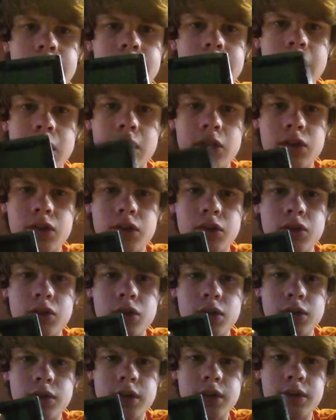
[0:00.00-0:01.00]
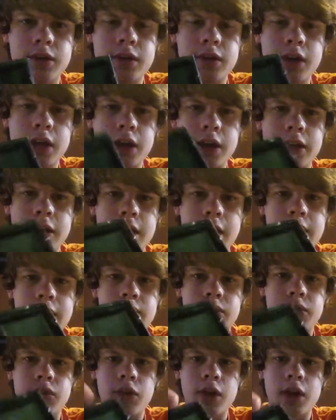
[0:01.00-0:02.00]
and you just disconnect
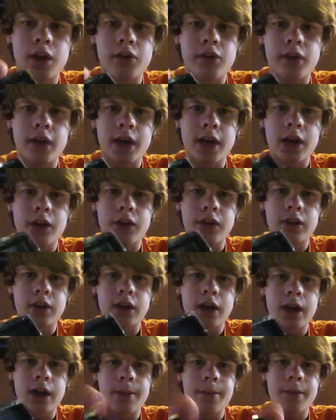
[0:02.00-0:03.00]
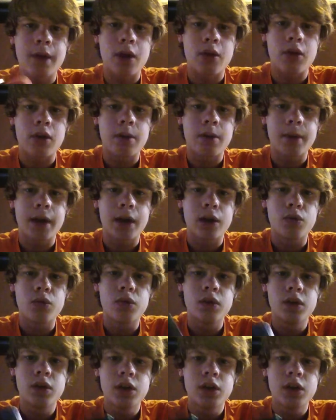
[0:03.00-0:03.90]
that, slide it right out the top. That'll come out.